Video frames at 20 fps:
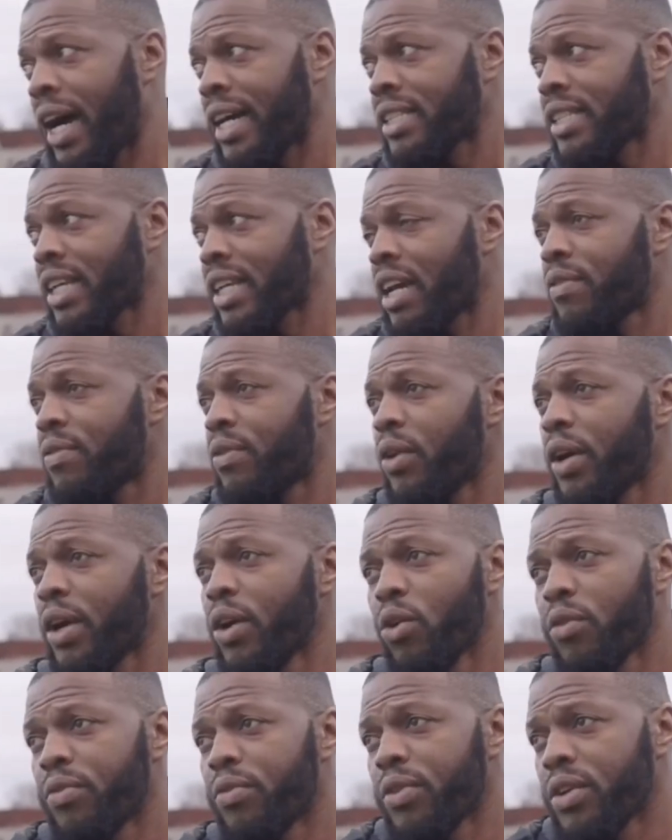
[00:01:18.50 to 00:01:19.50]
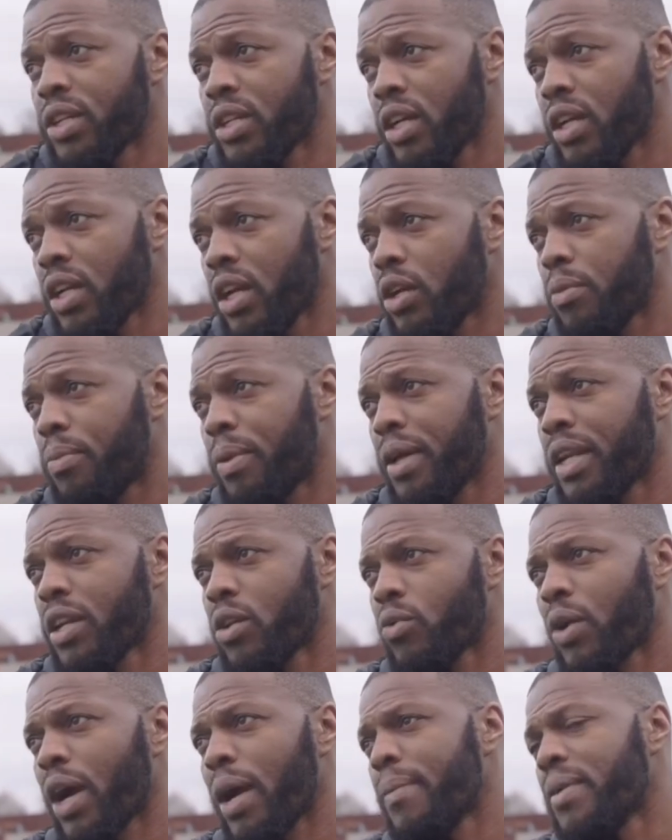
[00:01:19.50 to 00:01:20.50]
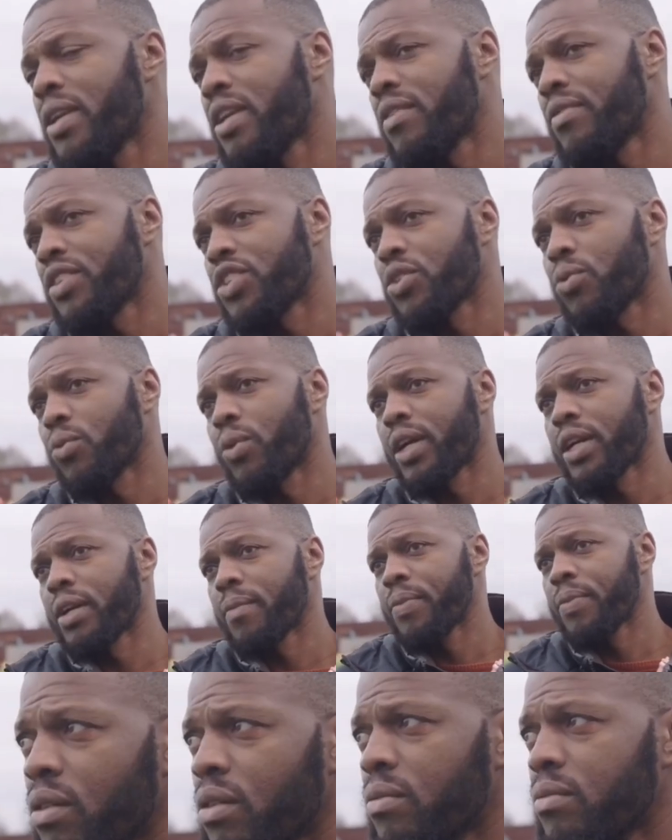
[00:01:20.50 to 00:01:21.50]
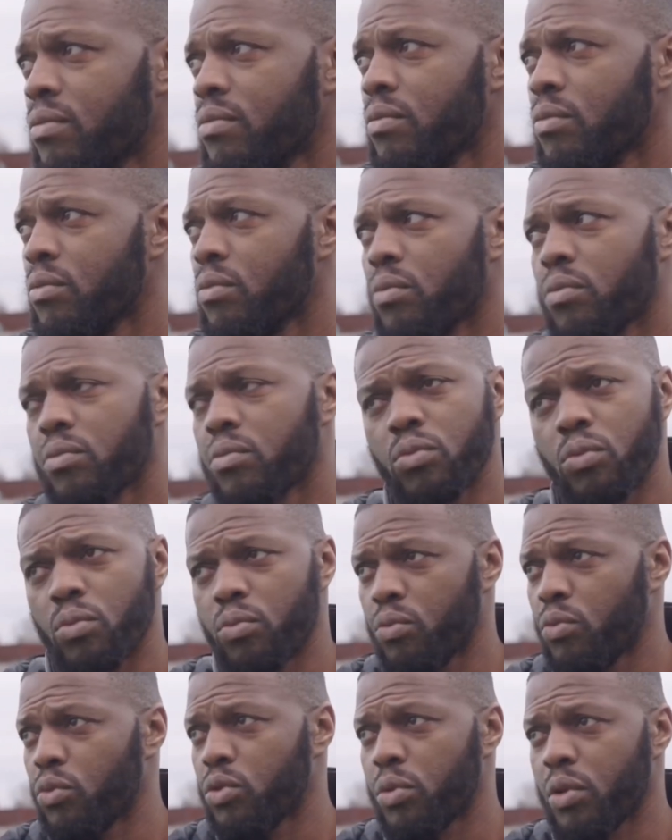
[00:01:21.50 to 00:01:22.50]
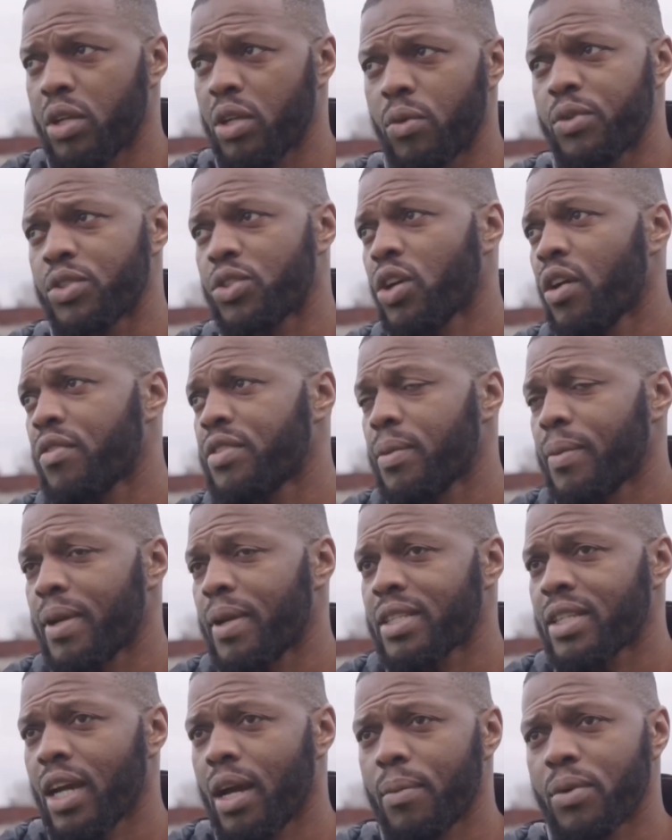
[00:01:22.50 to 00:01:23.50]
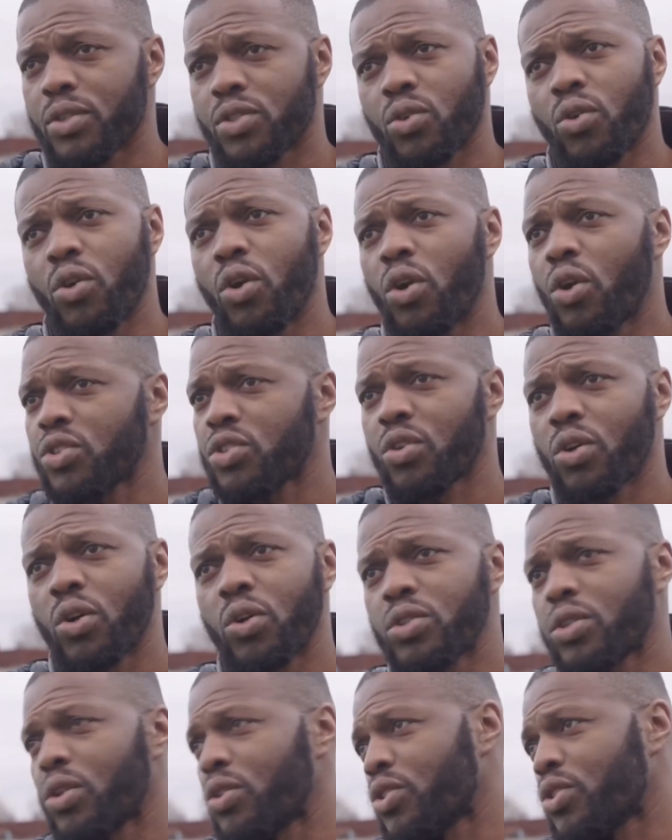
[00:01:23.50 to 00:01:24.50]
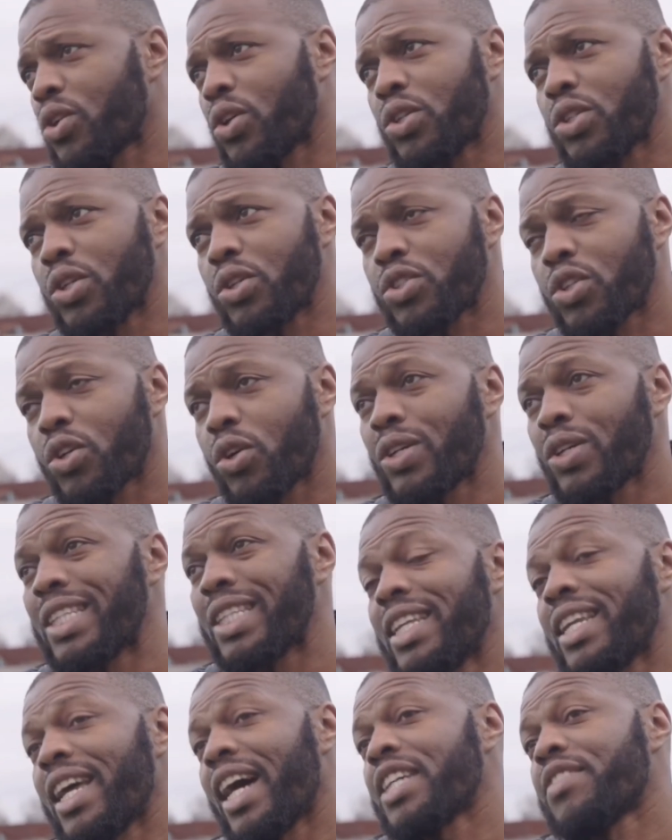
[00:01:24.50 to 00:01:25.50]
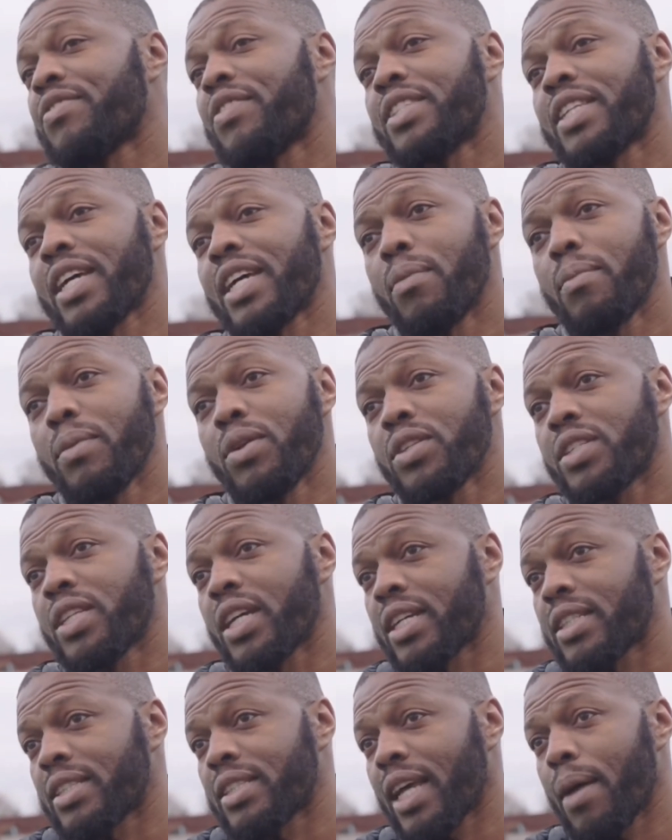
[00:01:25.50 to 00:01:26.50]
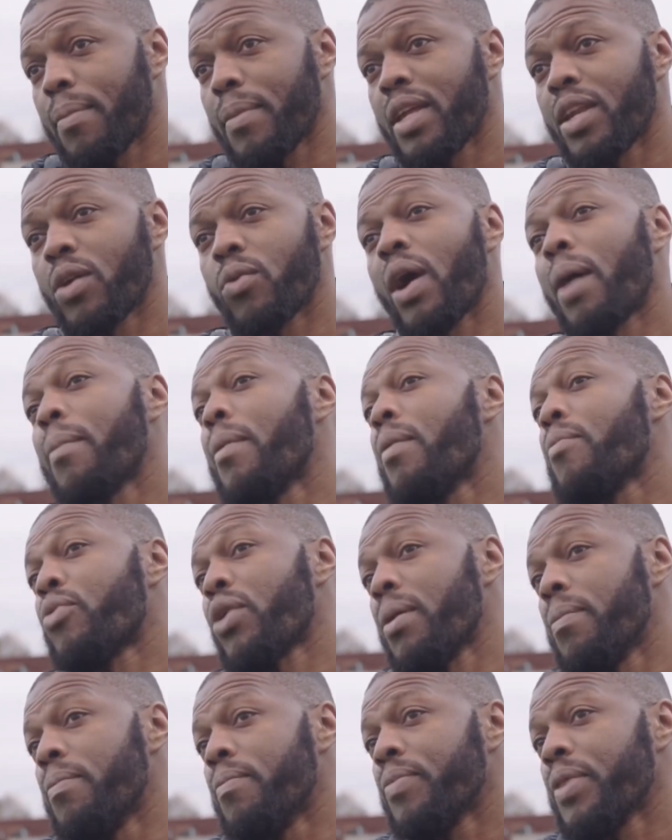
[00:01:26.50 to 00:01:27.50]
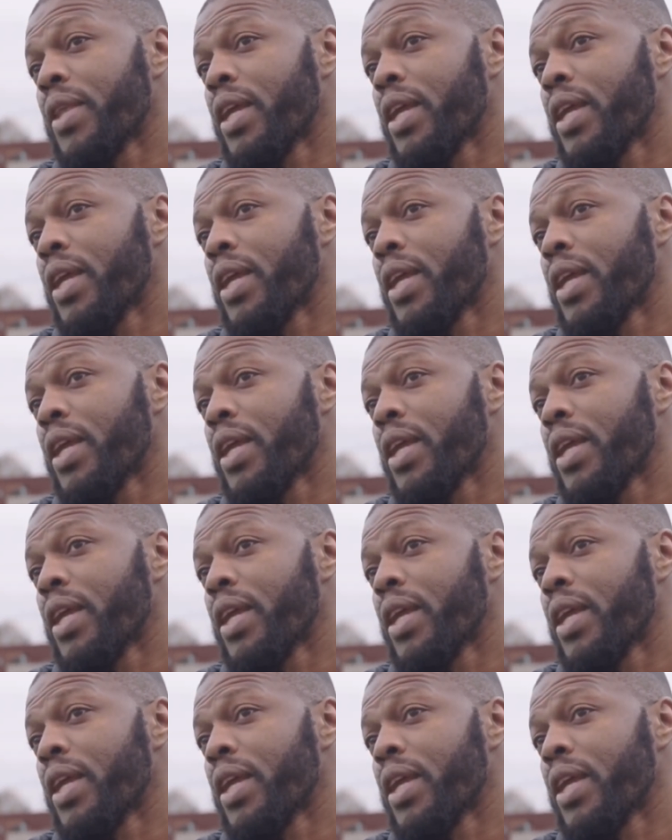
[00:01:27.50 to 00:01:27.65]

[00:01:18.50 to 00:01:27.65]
I signed for Ilford. They were playing the Ryman Division 1 in the reserve team at the time, but scoring lots of goals, lots of goals, lots of goals. And then Ashford Town, Middlesex signed me in a Ryman Prem.